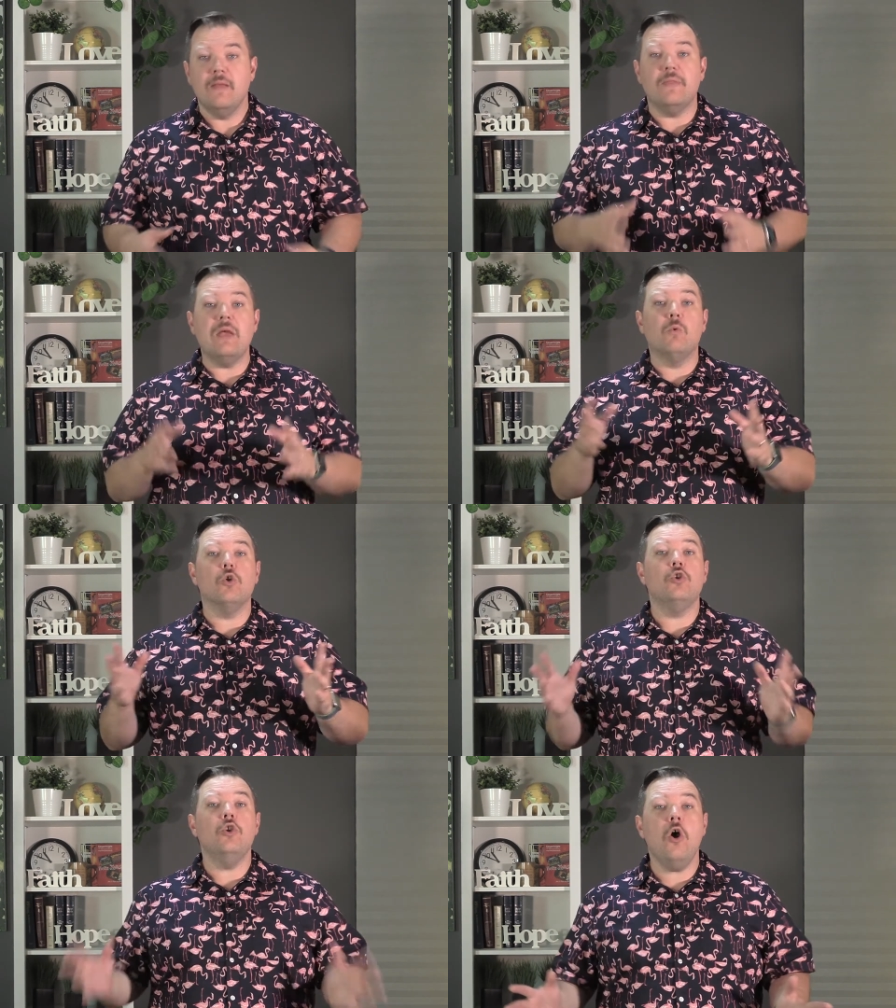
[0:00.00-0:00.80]
They
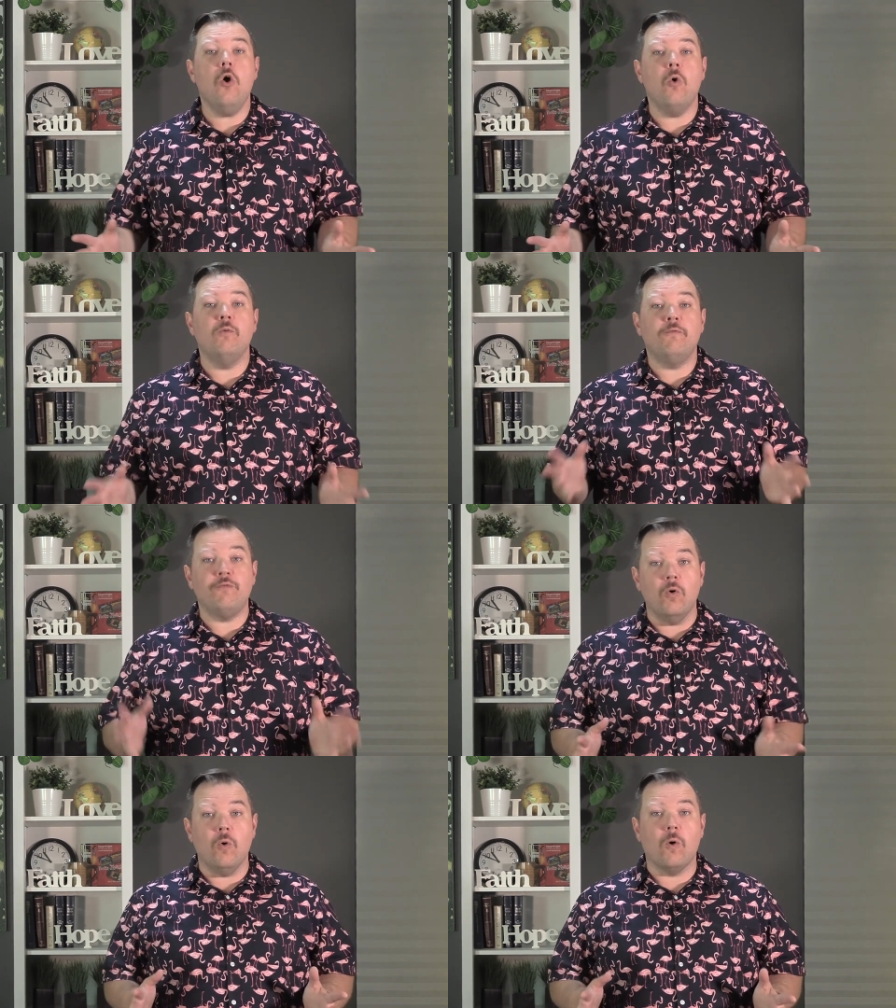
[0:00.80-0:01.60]
were known
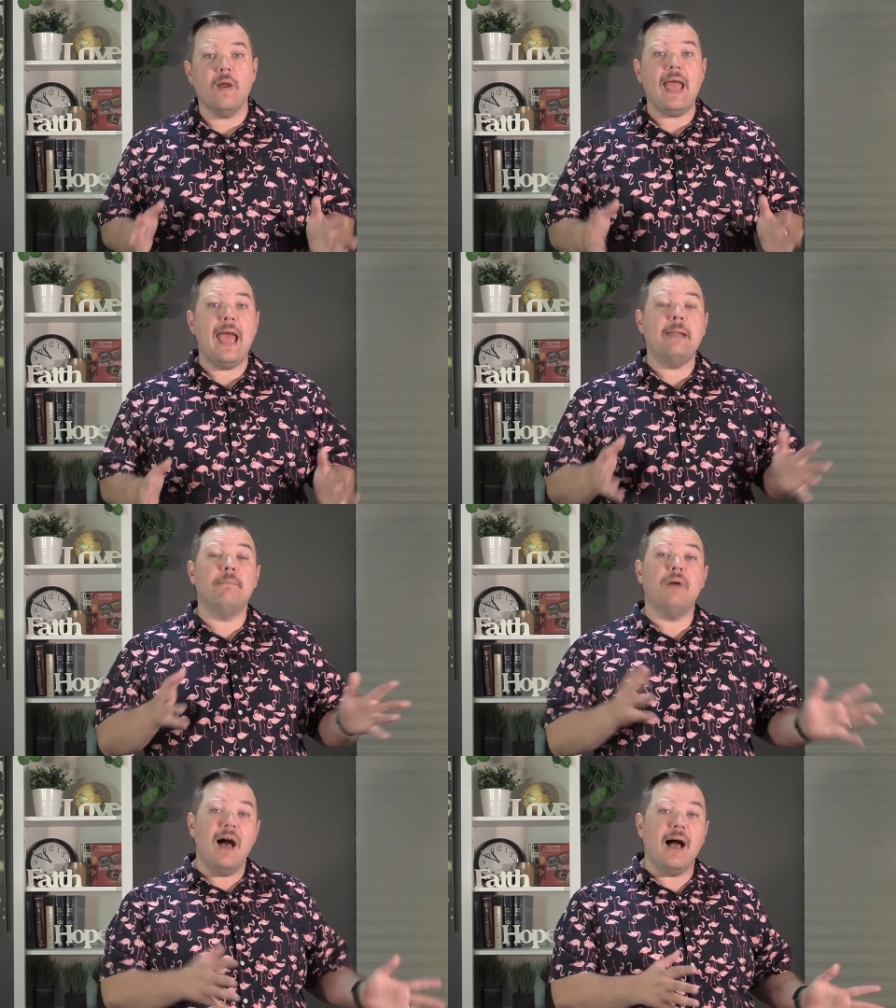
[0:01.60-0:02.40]
for
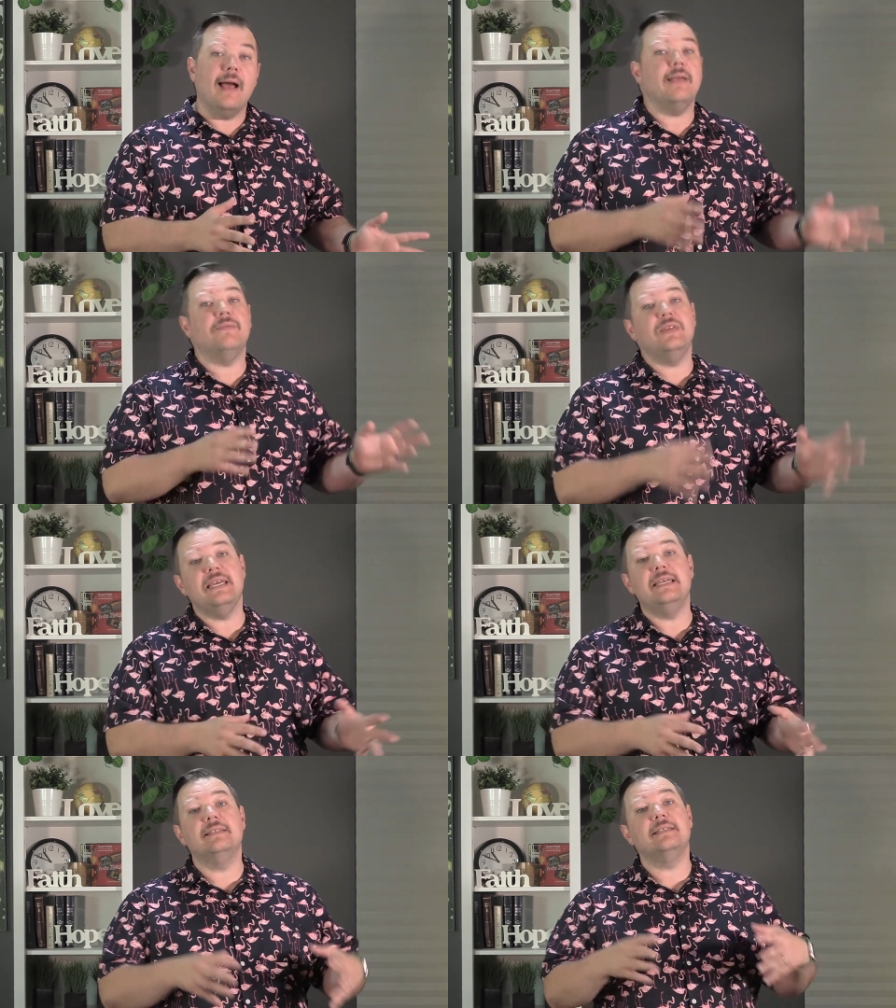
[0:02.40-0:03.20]
and by
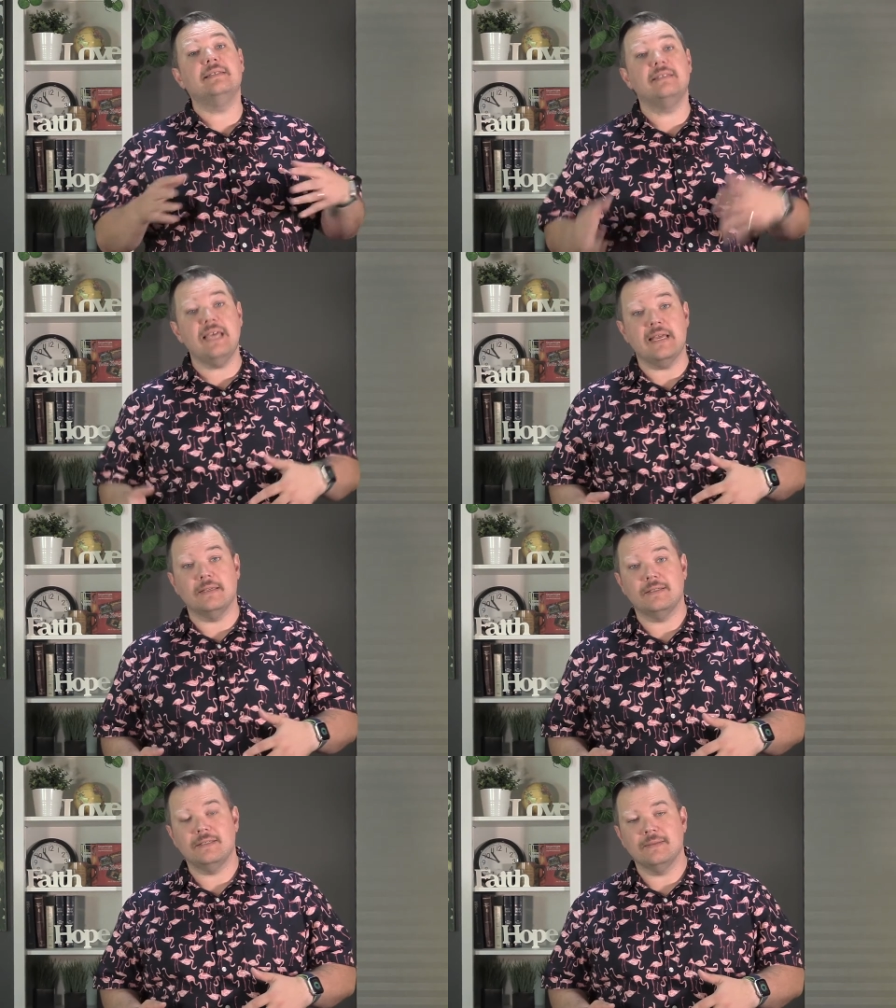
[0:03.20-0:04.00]
these
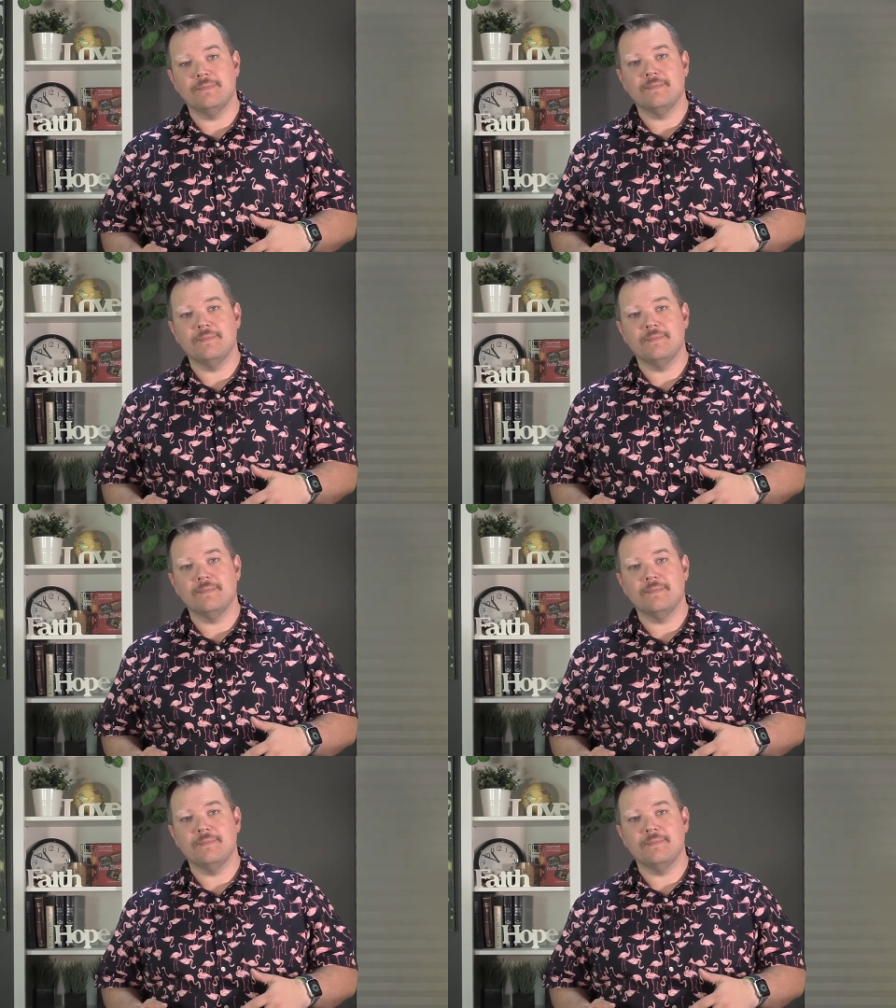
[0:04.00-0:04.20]
things.